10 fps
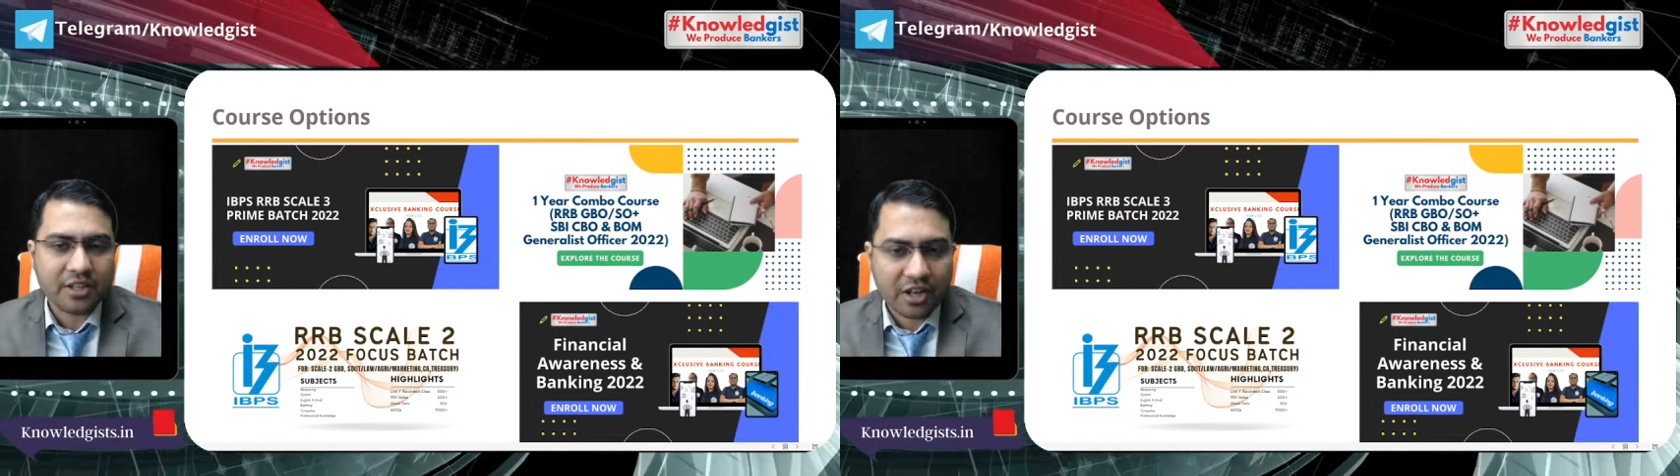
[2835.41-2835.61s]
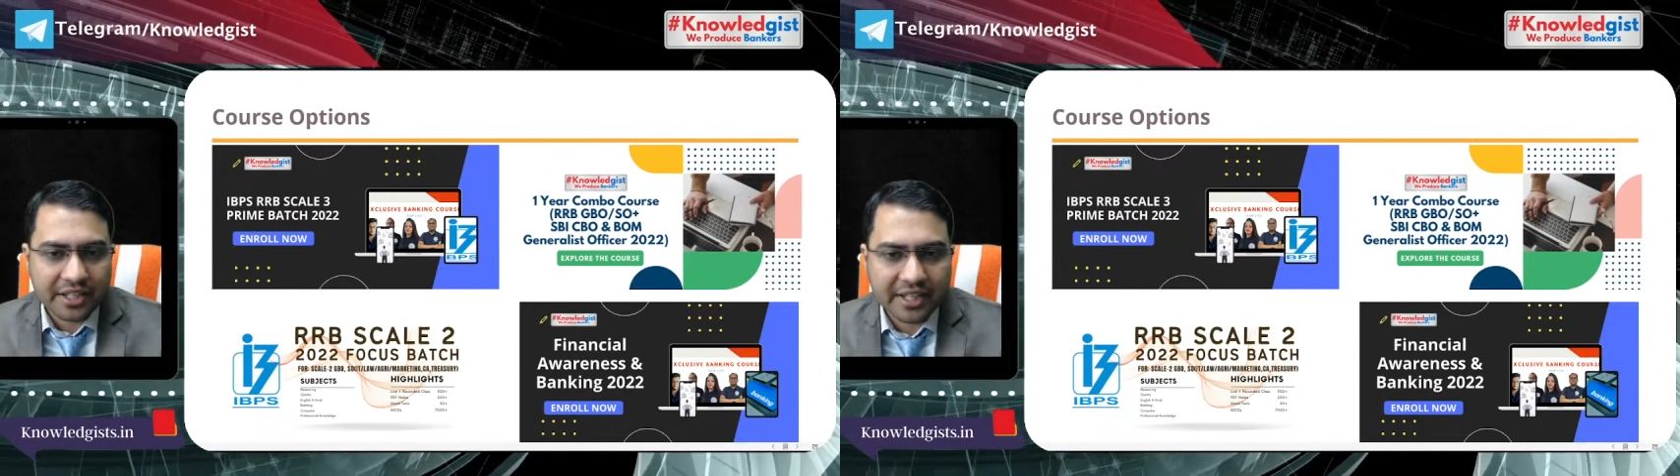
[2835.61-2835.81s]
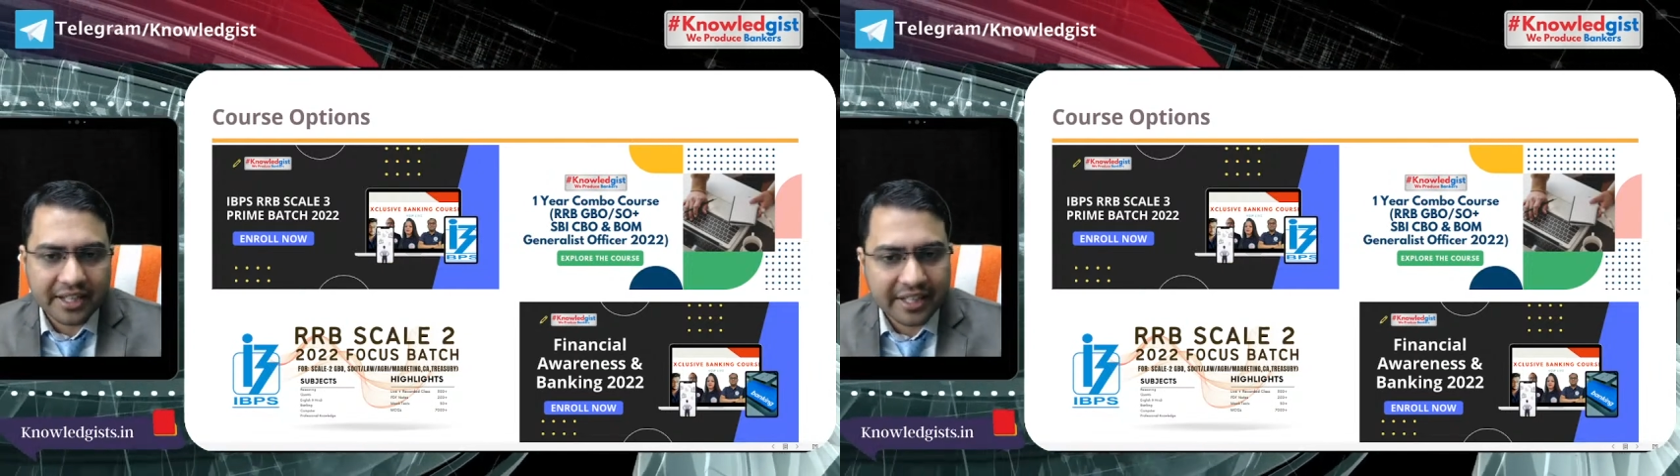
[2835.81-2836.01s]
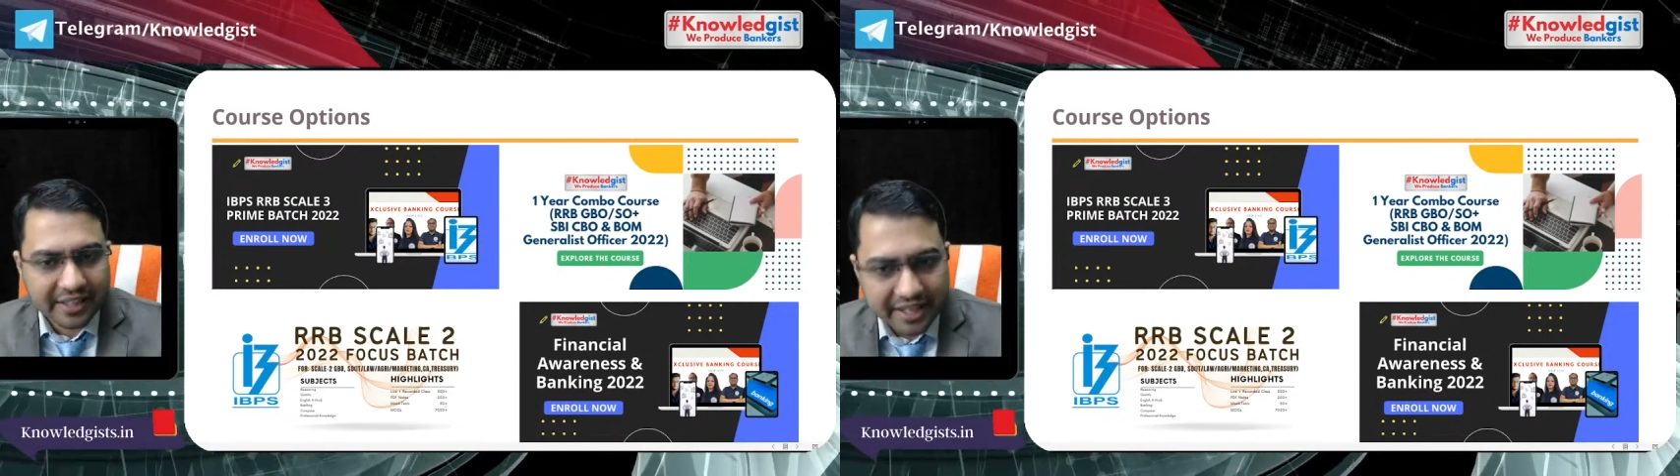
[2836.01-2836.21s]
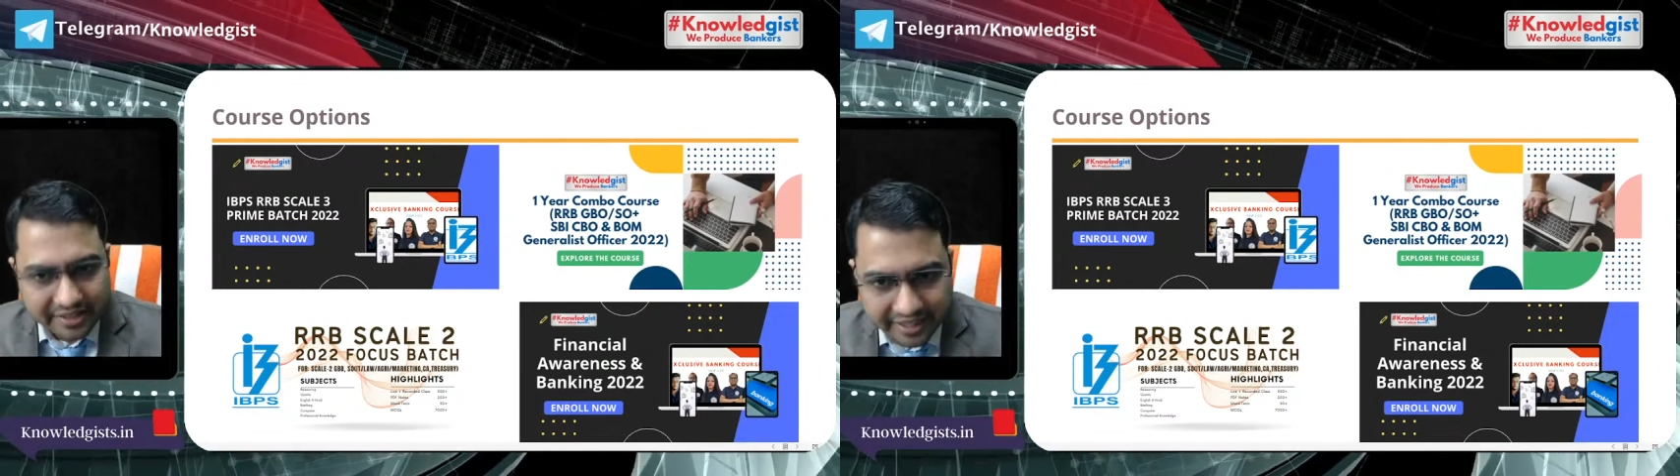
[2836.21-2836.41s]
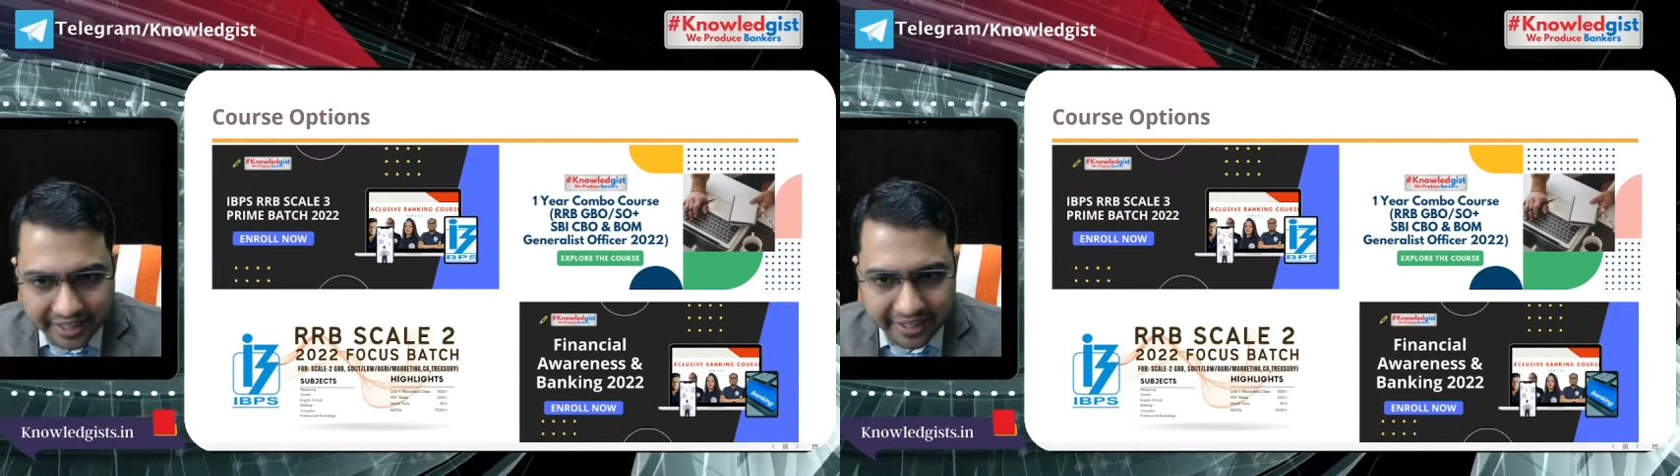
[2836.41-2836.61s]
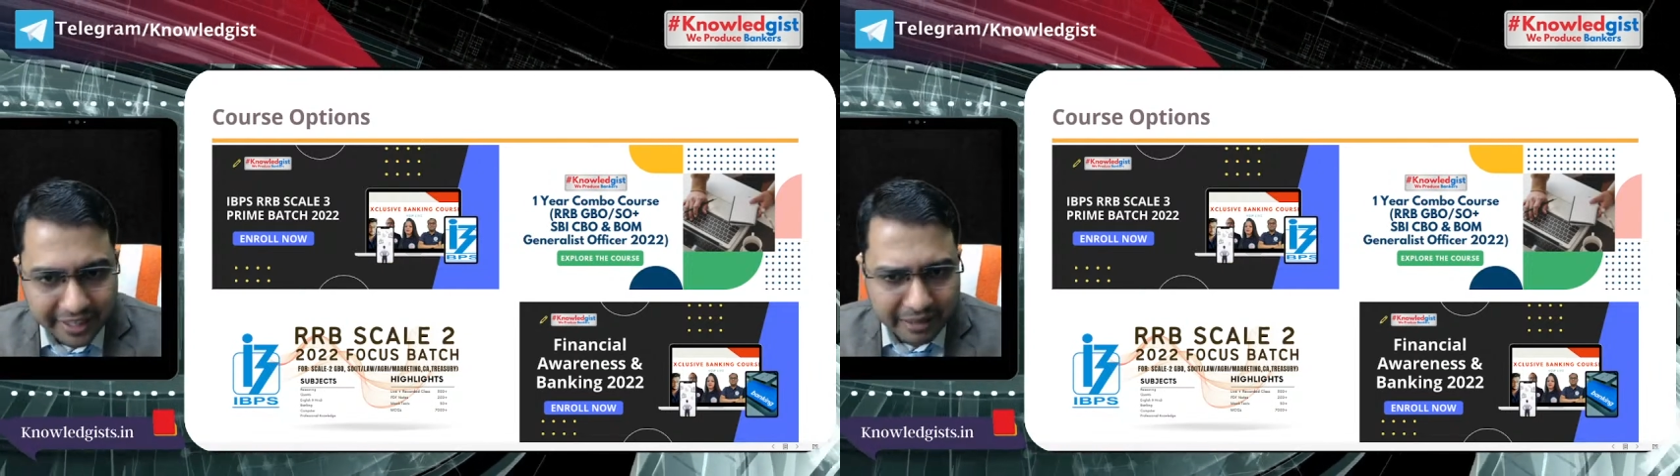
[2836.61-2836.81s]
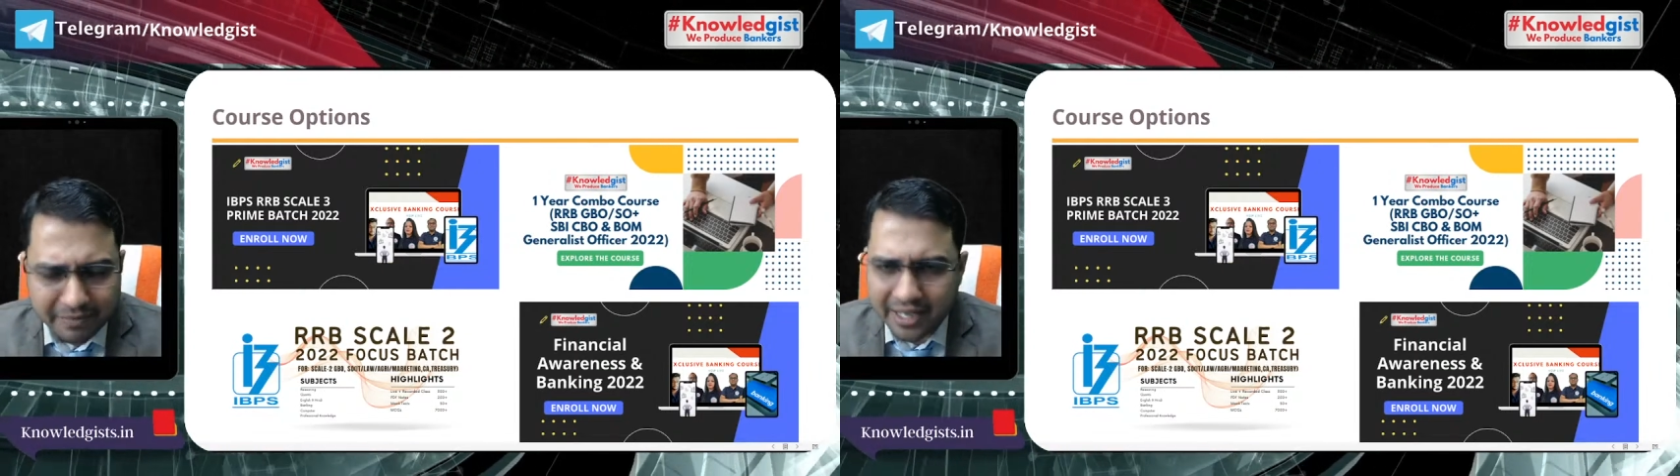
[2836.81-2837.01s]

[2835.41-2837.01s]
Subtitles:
got it in their second attempt.